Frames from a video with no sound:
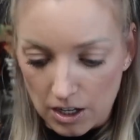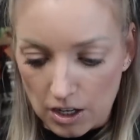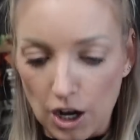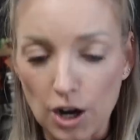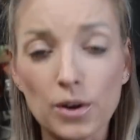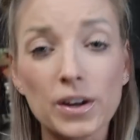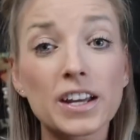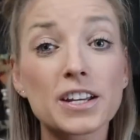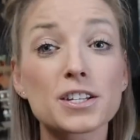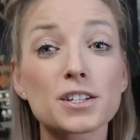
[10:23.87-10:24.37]

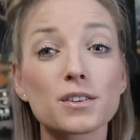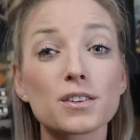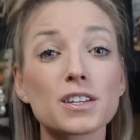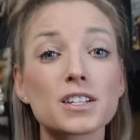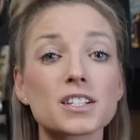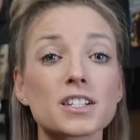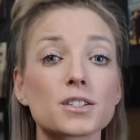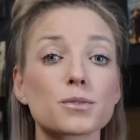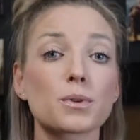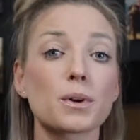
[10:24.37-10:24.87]
Okay, so
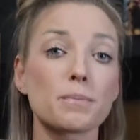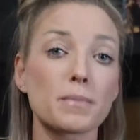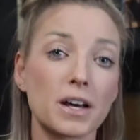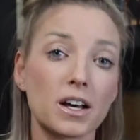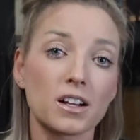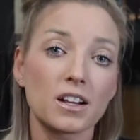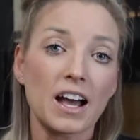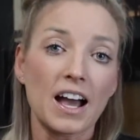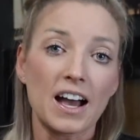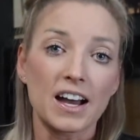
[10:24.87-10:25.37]
this is what
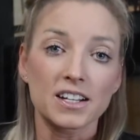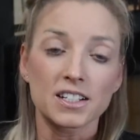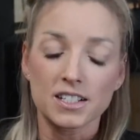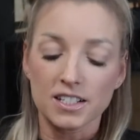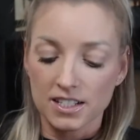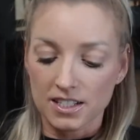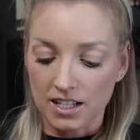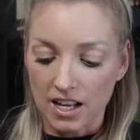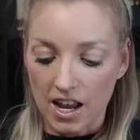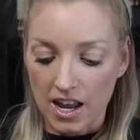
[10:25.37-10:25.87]
Mel had to
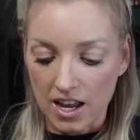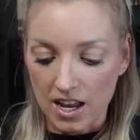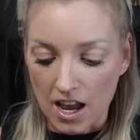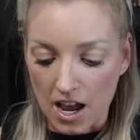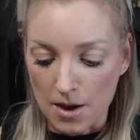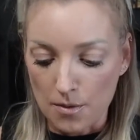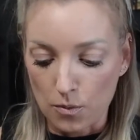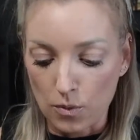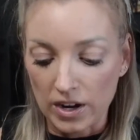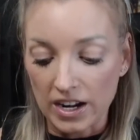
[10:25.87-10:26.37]
say
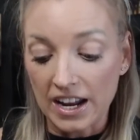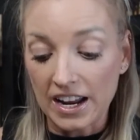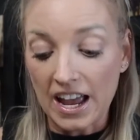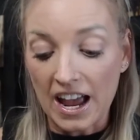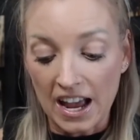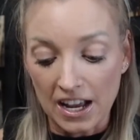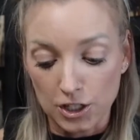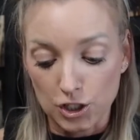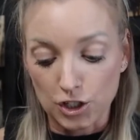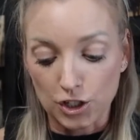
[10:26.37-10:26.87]
of when I
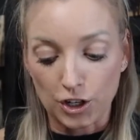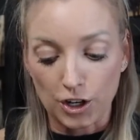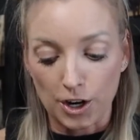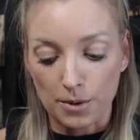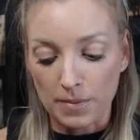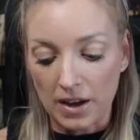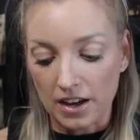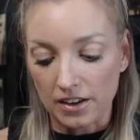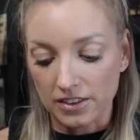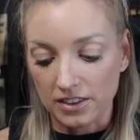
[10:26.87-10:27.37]
asked her
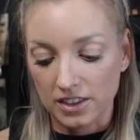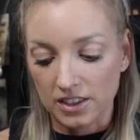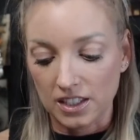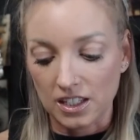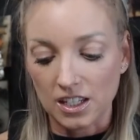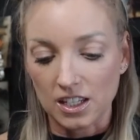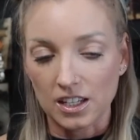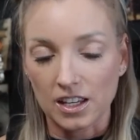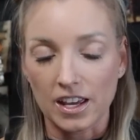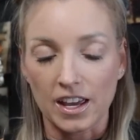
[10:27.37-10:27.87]
about
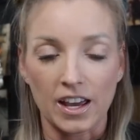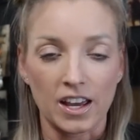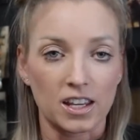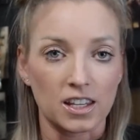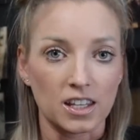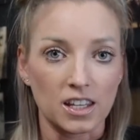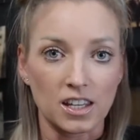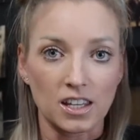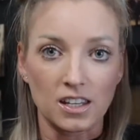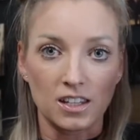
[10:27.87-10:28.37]
the
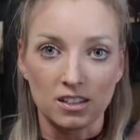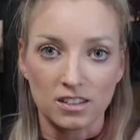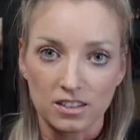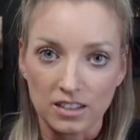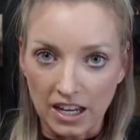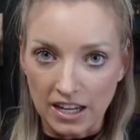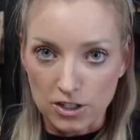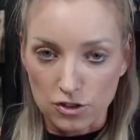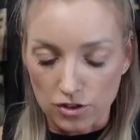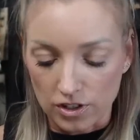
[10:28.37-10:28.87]

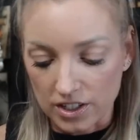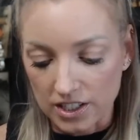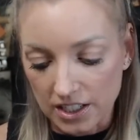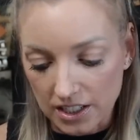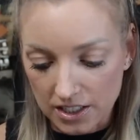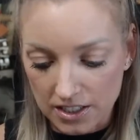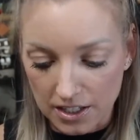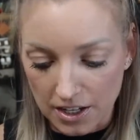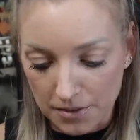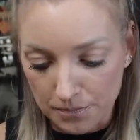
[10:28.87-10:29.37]
epigastric
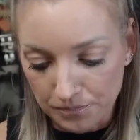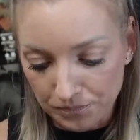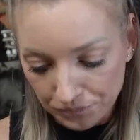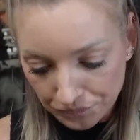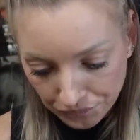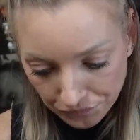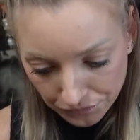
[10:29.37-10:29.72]
system.